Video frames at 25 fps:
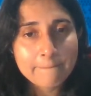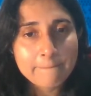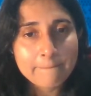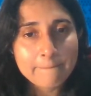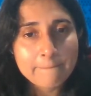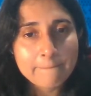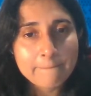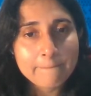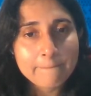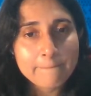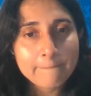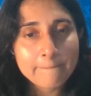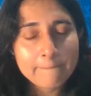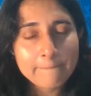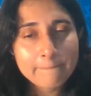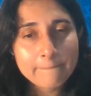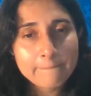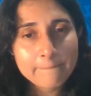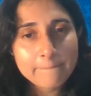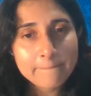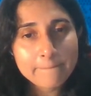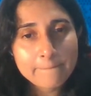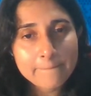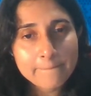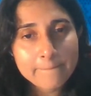Thank you for your
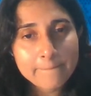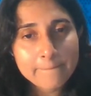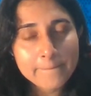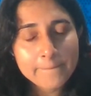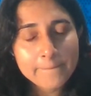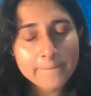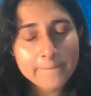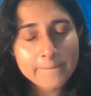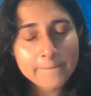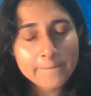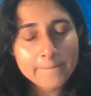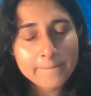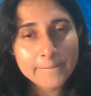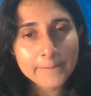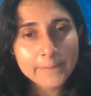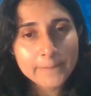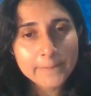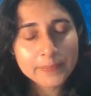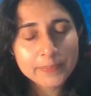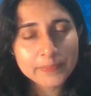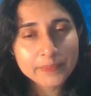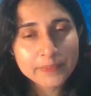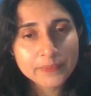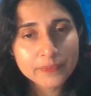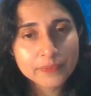responses.
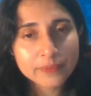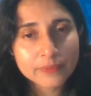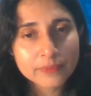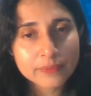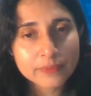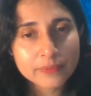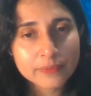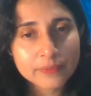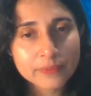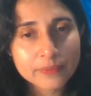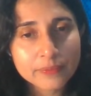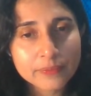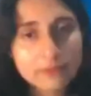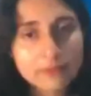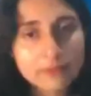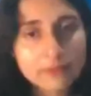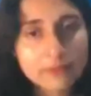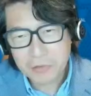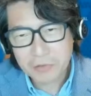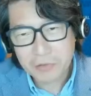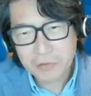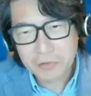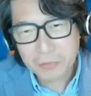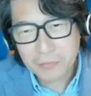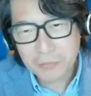The question
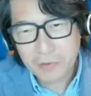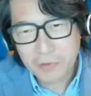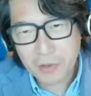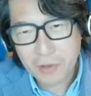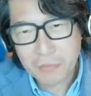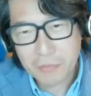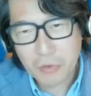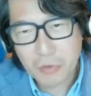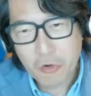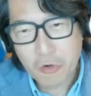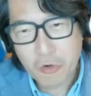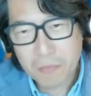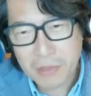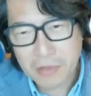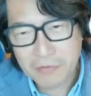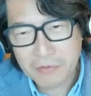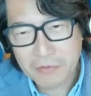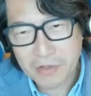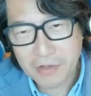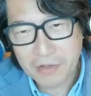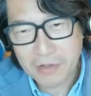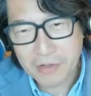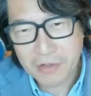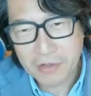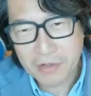from Honma-san,
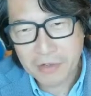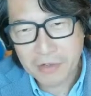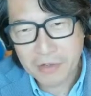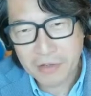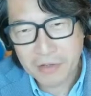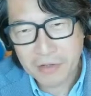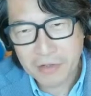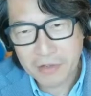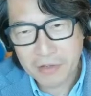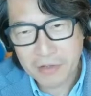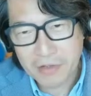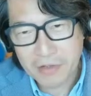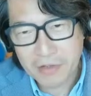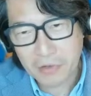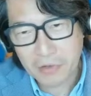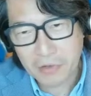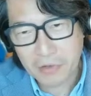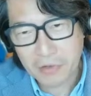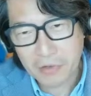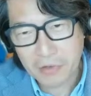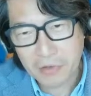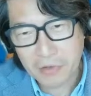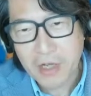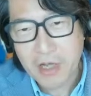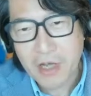thank you for your question.
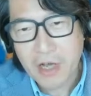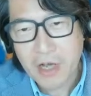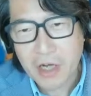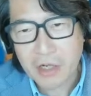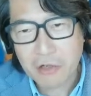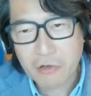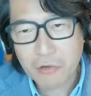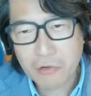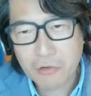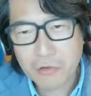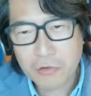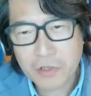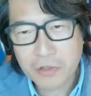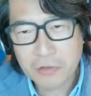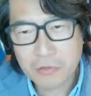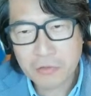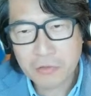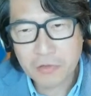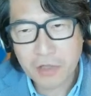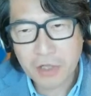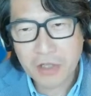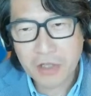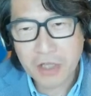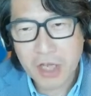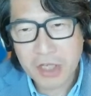According to the
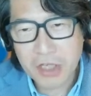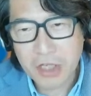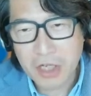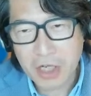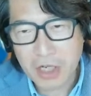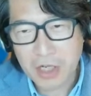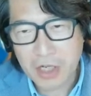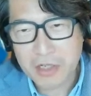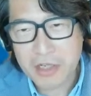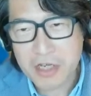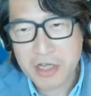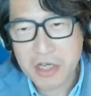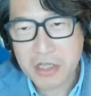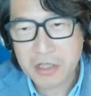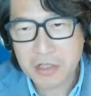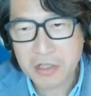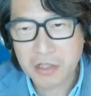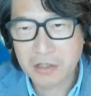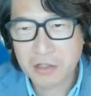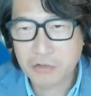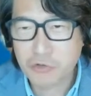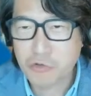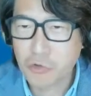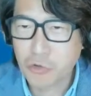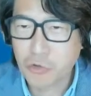data in
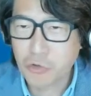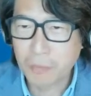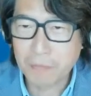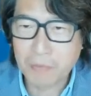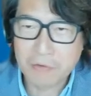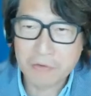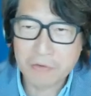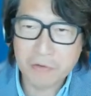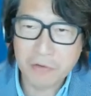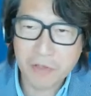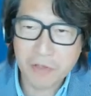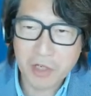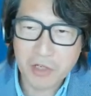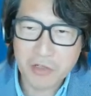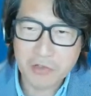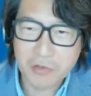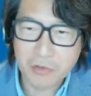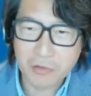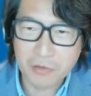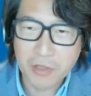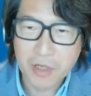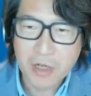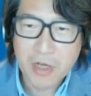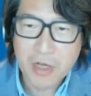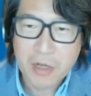your presentation,
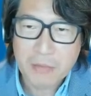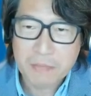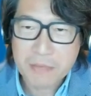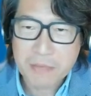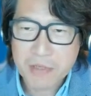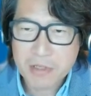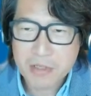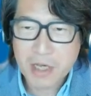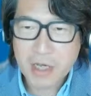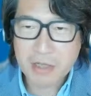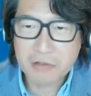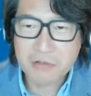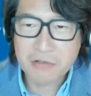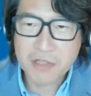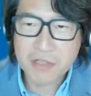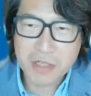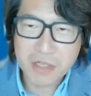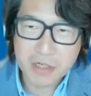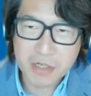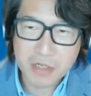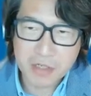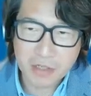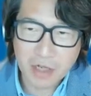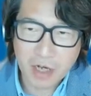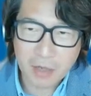PNG
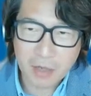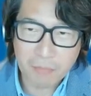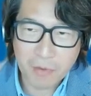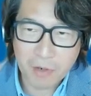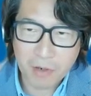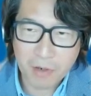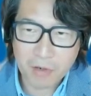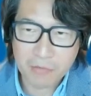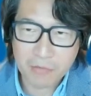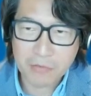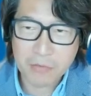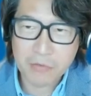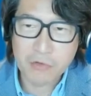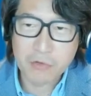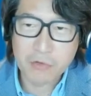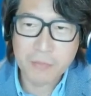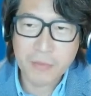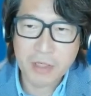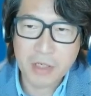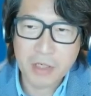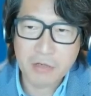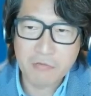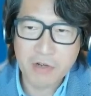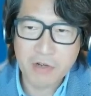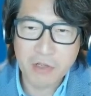appears to be
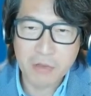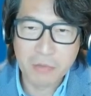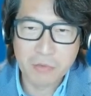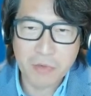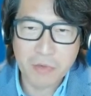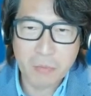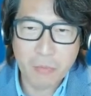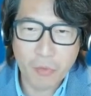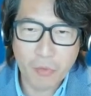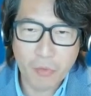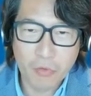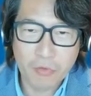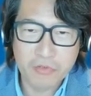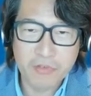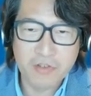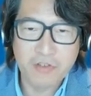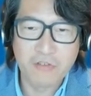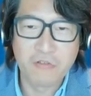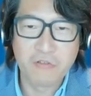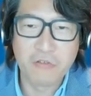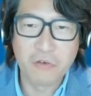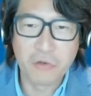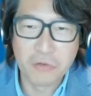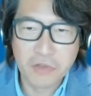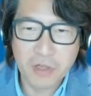one of the most
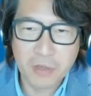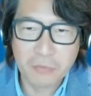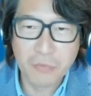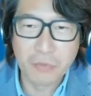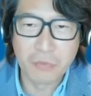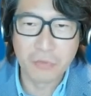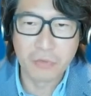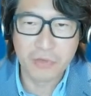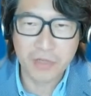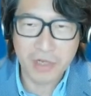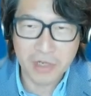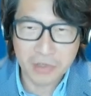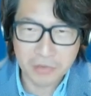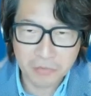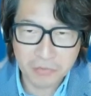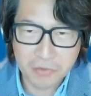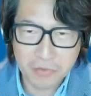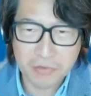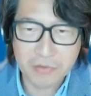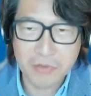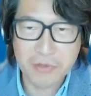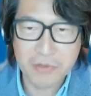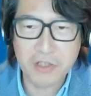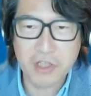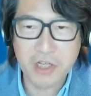vulnerable countries
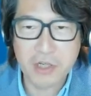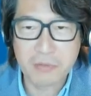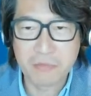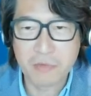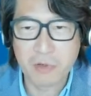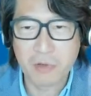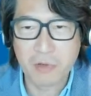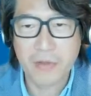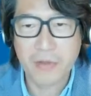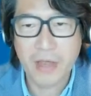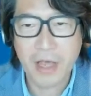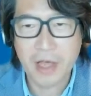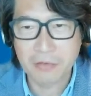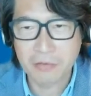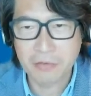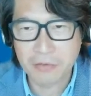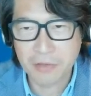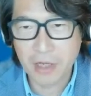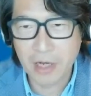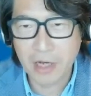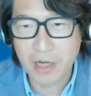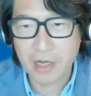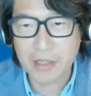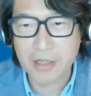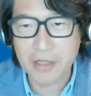in terms of health
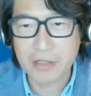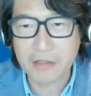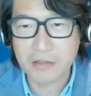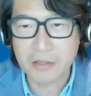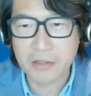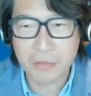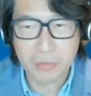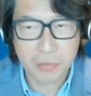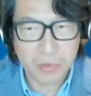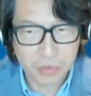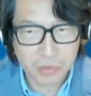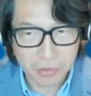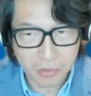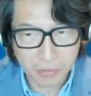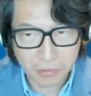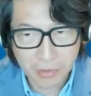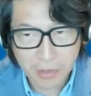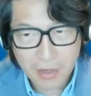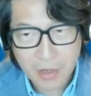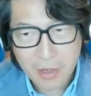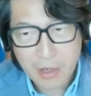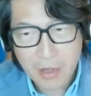in the region.